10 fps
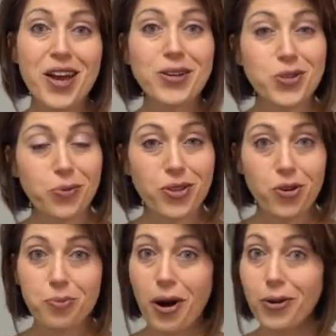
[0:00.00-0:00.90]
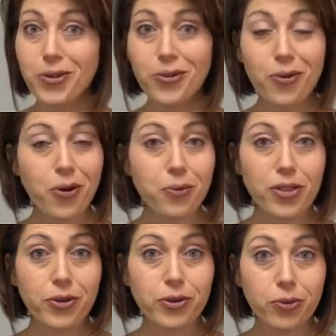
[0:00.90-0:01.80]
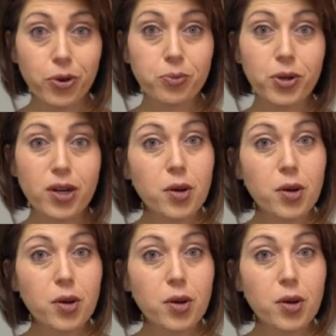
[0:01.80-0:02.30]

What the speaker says: So with your partner or with your group,